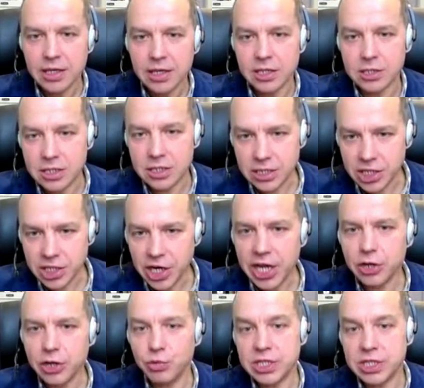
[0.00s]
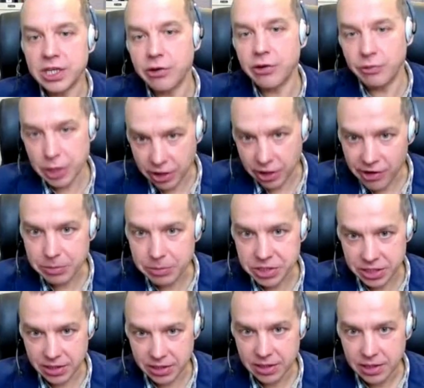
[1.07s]
is associated with, with
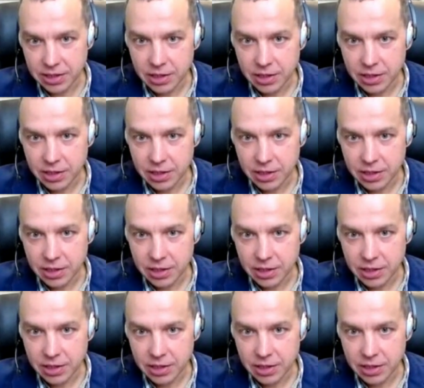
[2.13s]
corruption